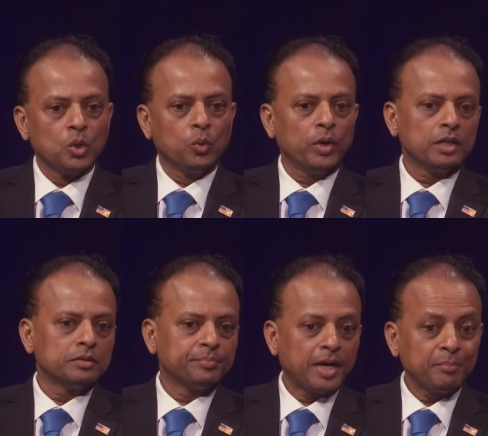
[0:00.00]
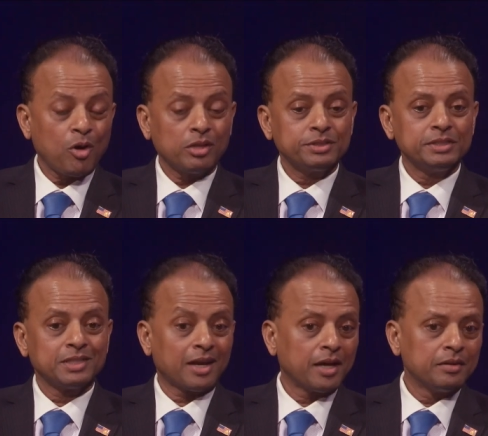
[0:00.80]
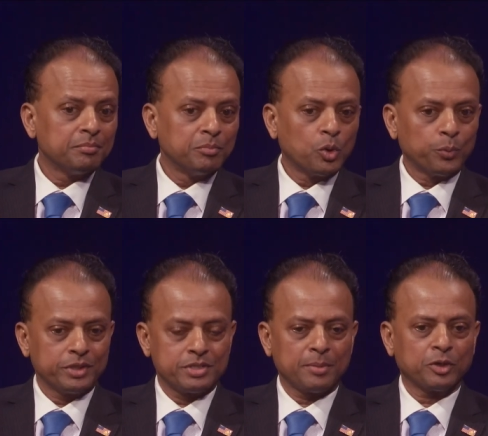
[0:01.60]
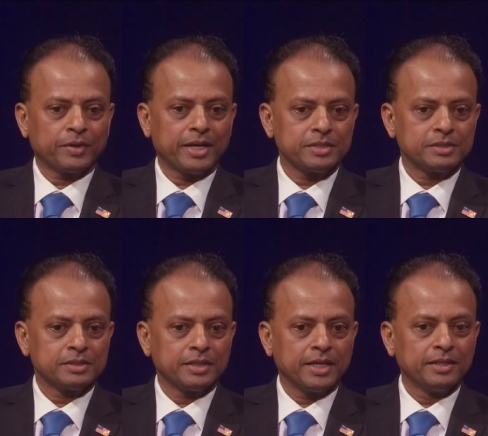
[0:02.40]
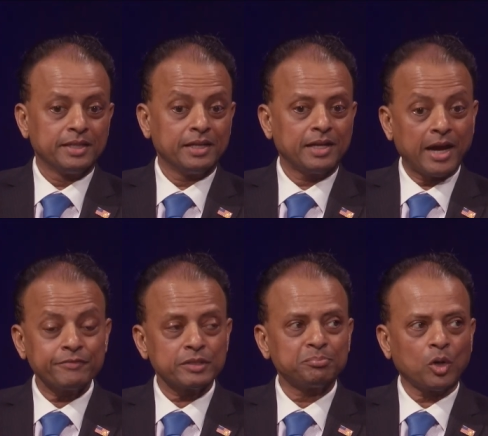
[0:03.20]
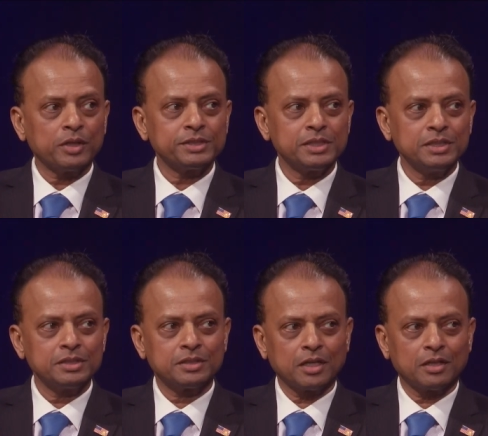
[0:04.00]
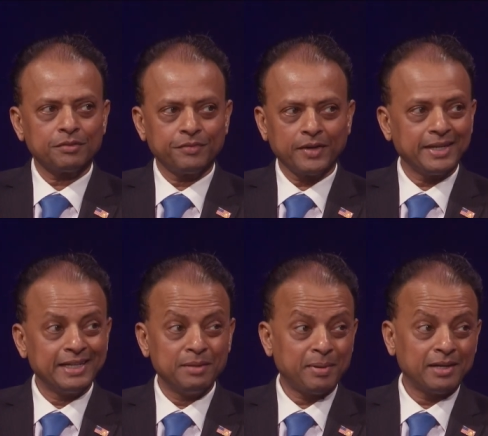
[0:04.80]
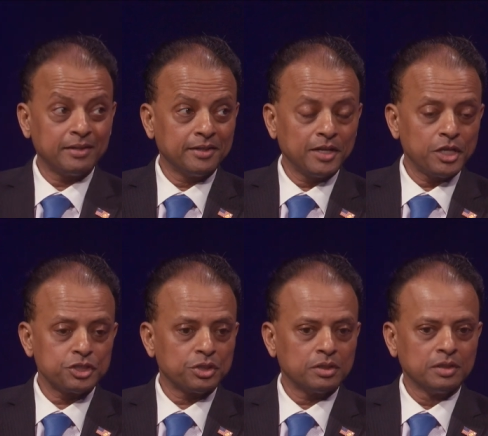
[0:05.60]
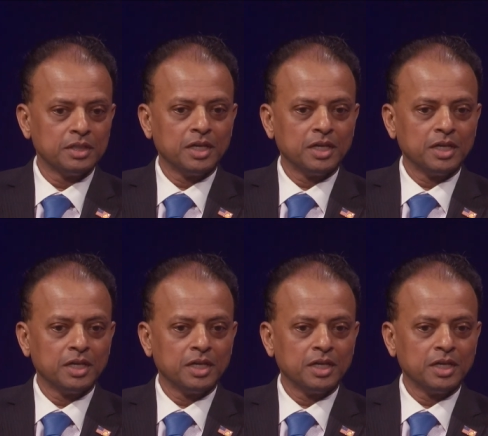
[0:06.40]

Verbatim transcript: Well, my policies align more with Democrats, and then I have some policies that are very independent in nature.